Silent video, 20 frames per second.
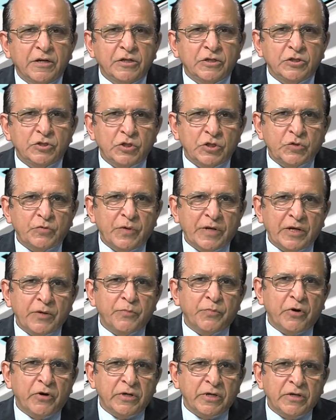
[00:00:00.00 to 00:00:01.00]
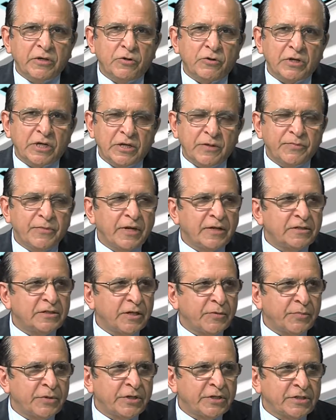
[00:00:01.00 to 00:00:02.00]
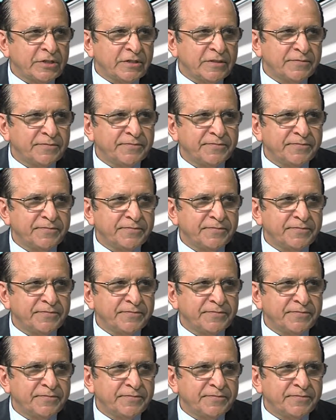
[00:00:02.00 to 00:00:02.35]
So it's very important to keep that separation.